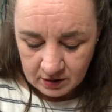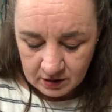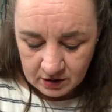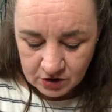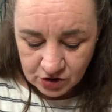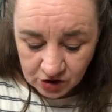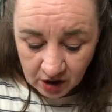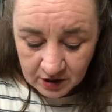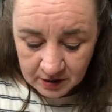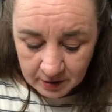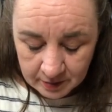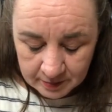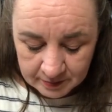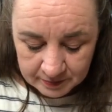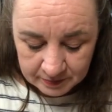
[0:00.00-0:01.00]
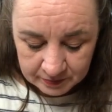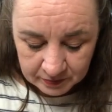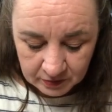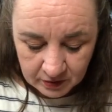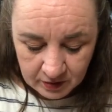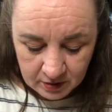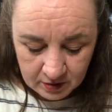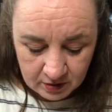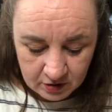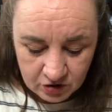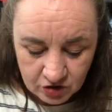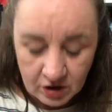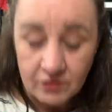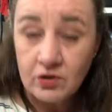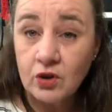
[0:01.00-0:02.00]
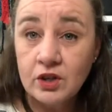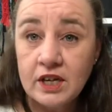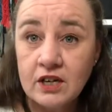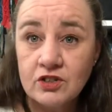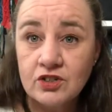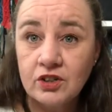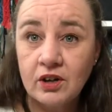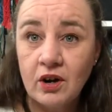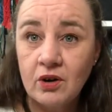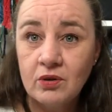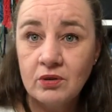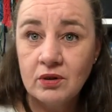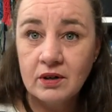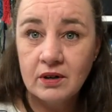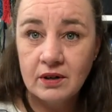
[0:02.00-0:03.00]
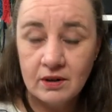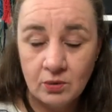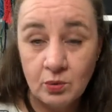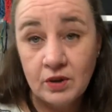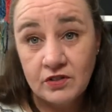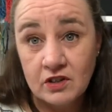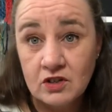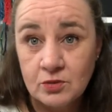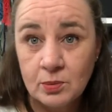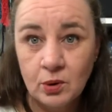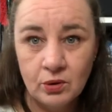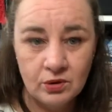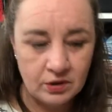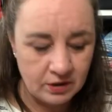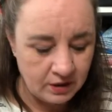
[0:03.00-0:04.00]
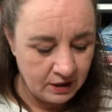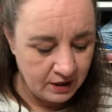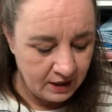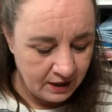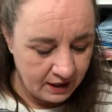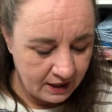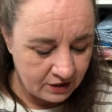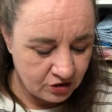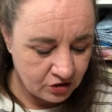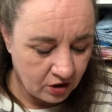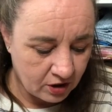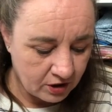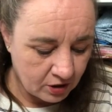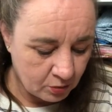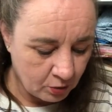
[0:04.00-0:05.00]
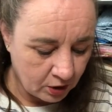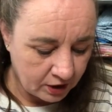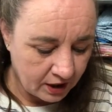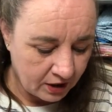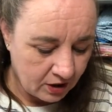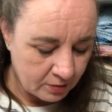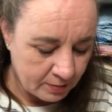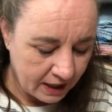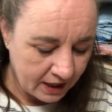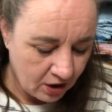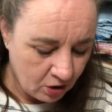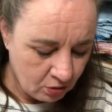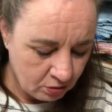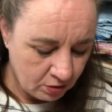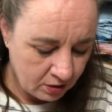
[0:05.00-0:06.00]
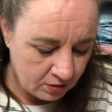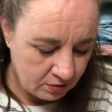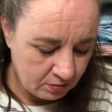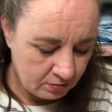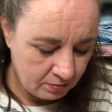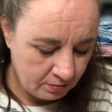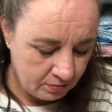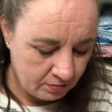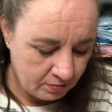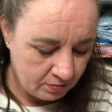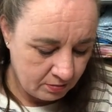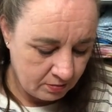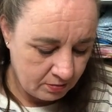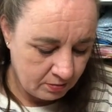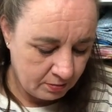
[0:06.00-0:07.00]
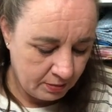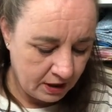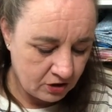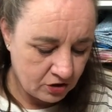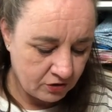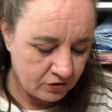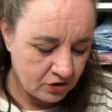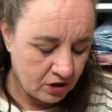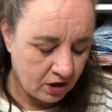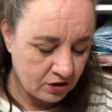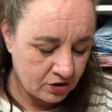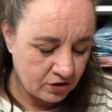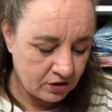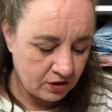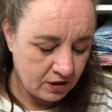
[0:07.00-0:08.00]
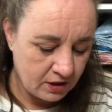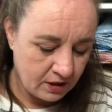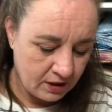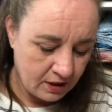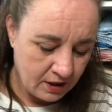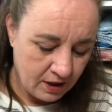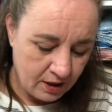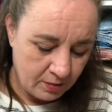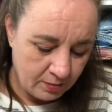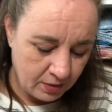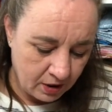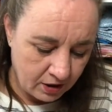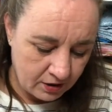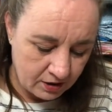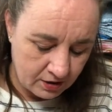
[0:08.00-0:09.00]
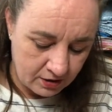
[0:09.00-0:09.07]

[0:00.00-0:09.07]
son several years ago with this book, and started working on my own pairs of socks, but